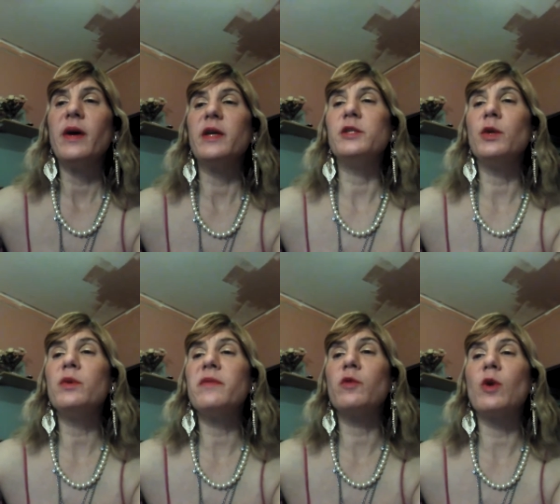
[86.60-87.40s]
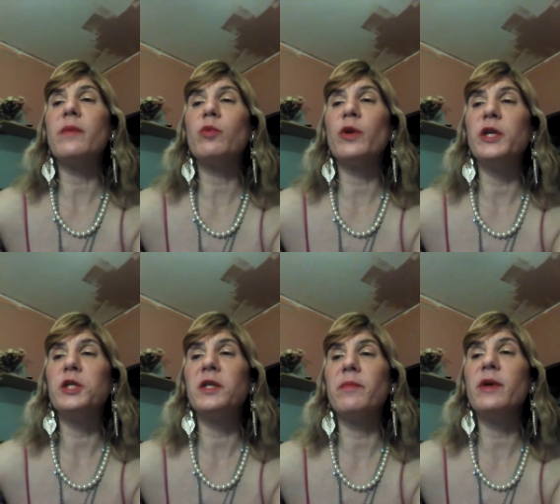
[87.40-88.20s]
a zone of
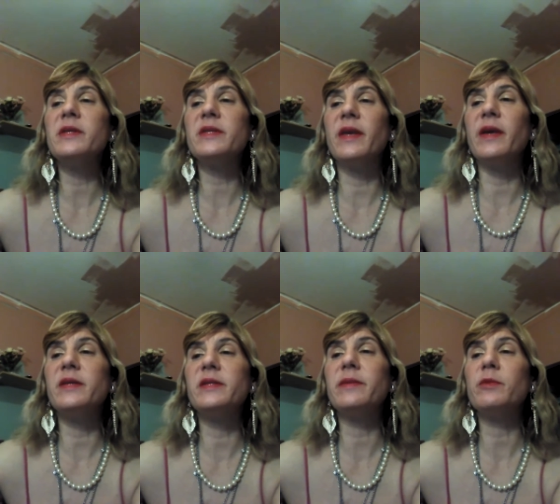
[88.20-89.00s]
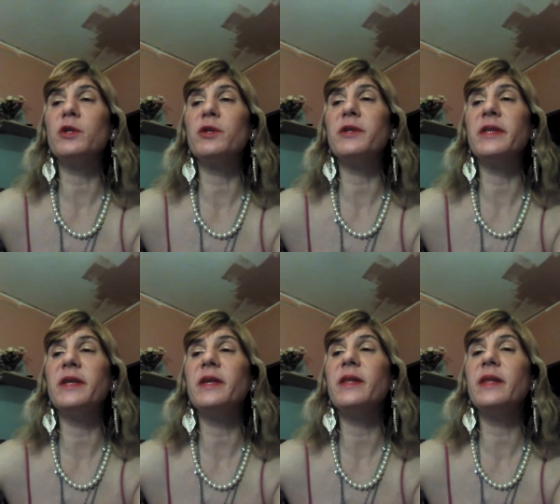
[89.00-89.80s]
cooperation among states
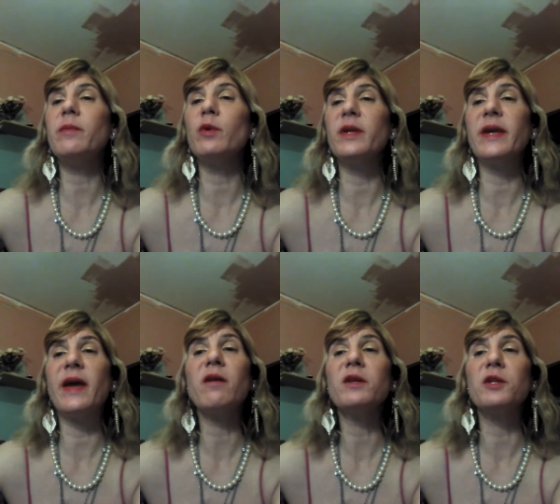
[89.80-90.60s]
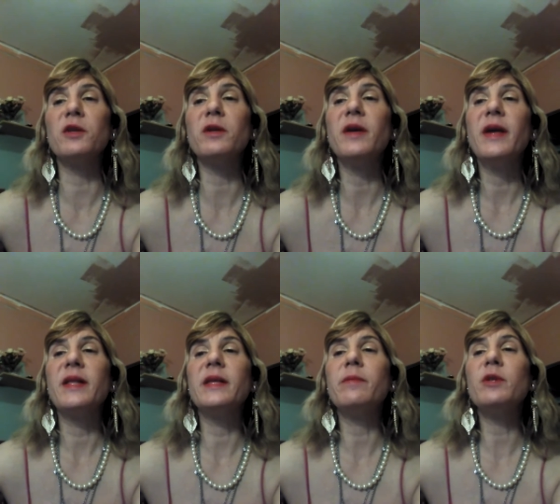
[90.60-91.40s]
similarly liberal in character,
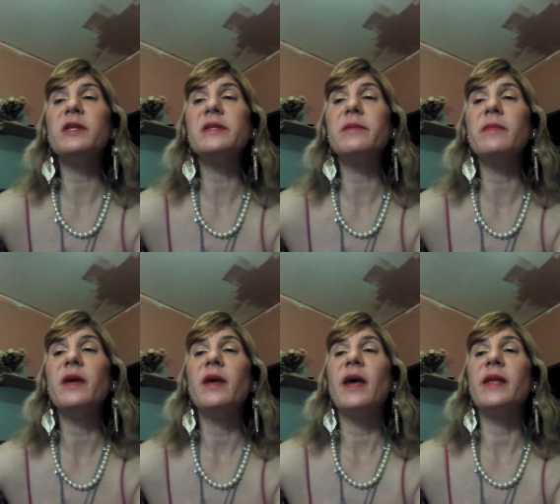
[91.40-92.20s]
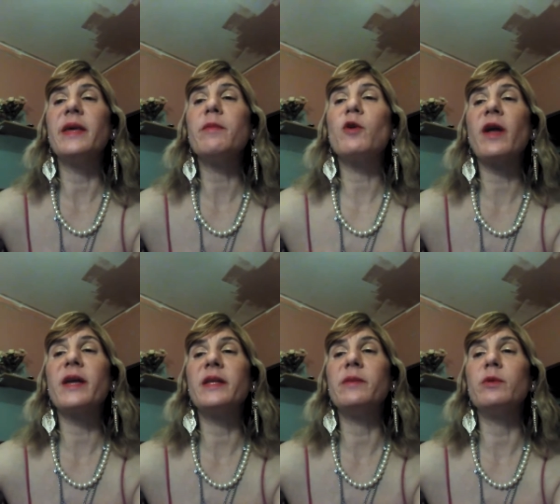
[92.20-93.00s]
liberalism and
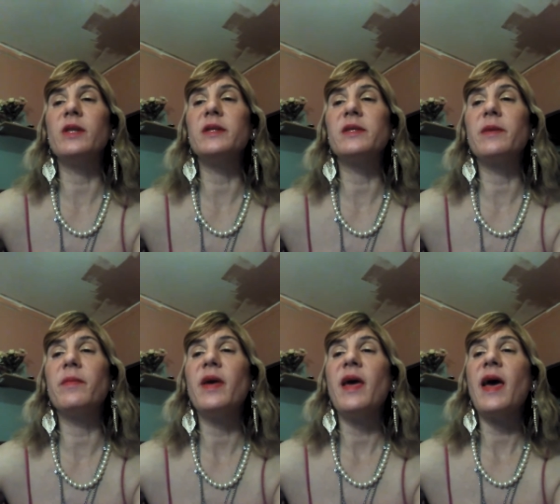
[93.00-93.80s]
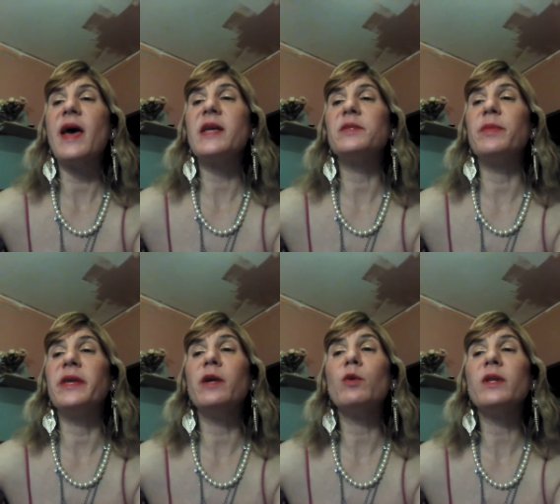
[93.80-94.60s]
democratic liberalism has
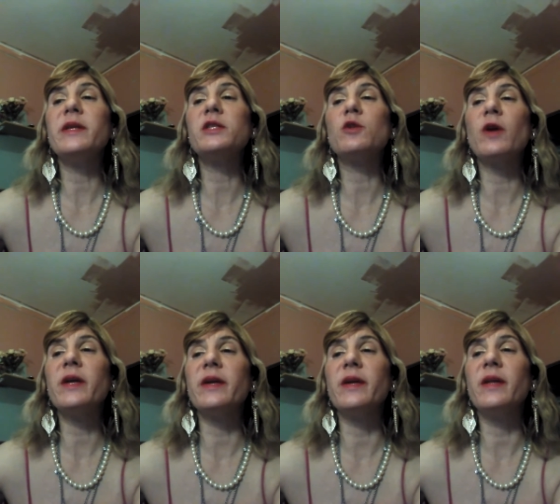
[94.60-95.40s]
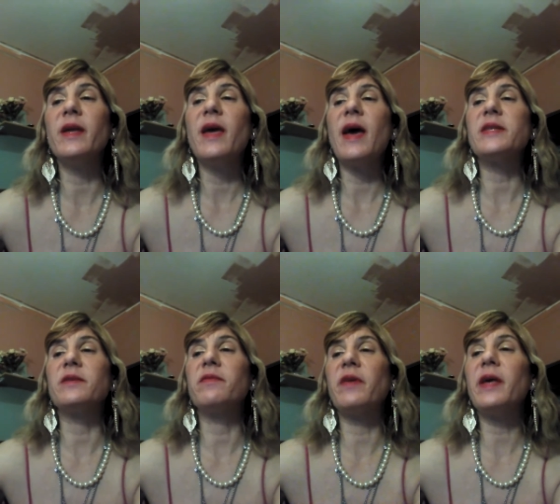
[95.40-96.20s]
been equally striking
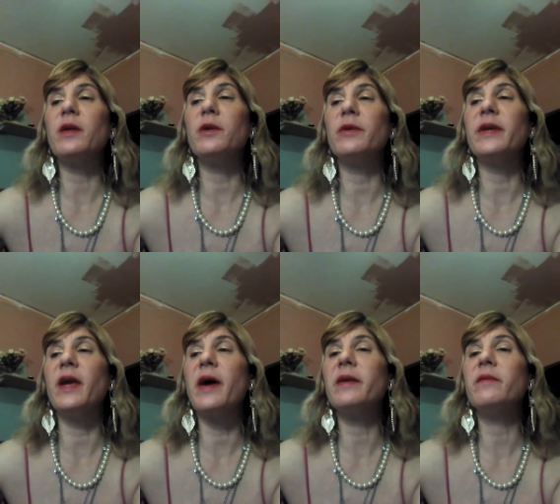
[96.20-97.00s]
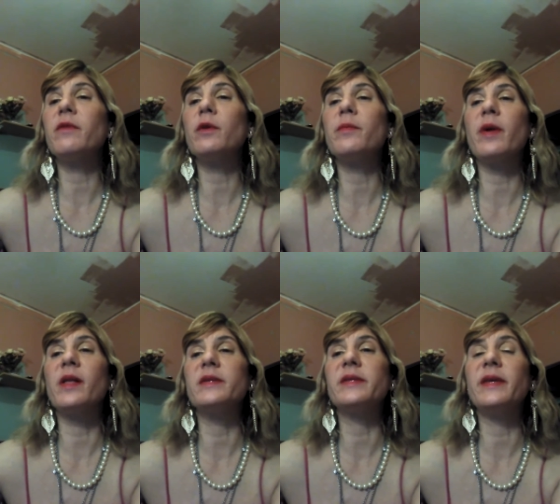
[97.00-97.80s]
as a failure in guiding foreign
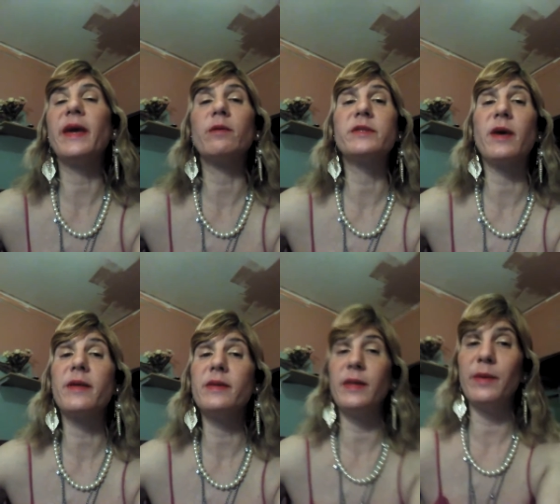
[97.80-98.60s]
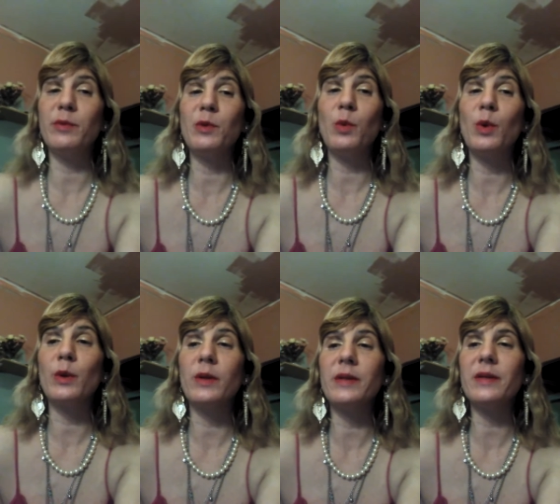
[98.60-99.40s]
policy outside the liberal
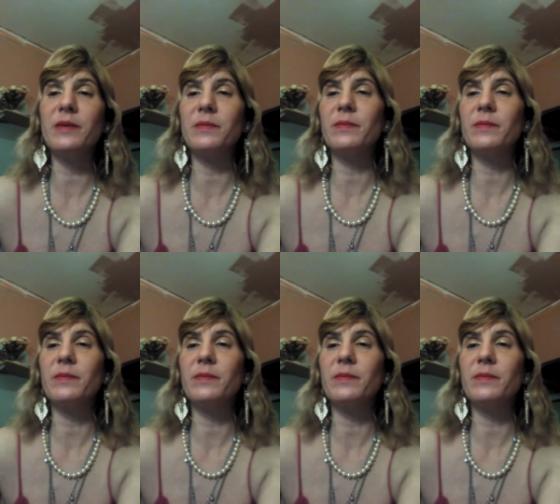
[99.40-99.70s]
world.